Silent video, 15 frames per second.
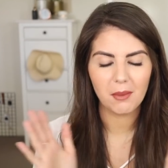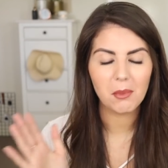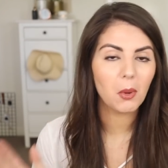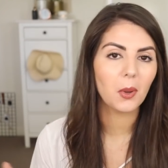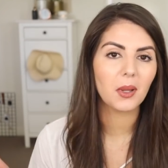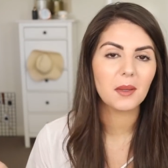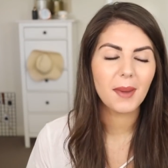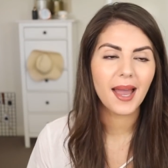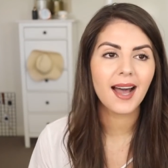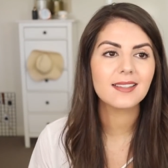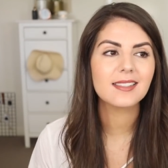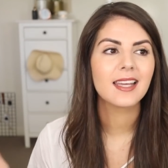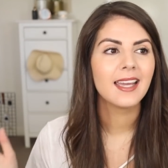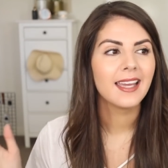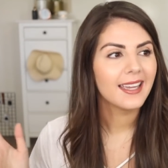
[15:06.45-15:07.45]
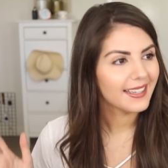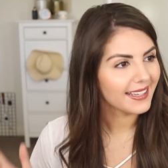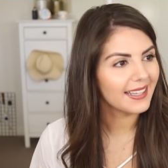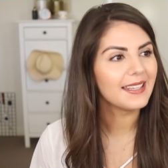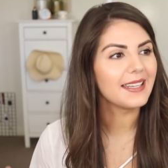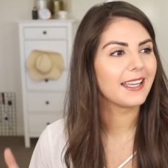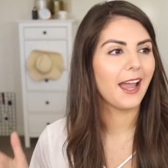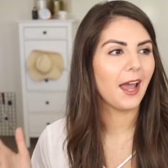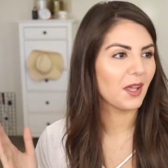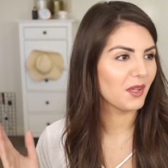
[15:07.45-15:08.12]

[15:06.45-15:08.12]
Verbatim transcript: I'm all about getting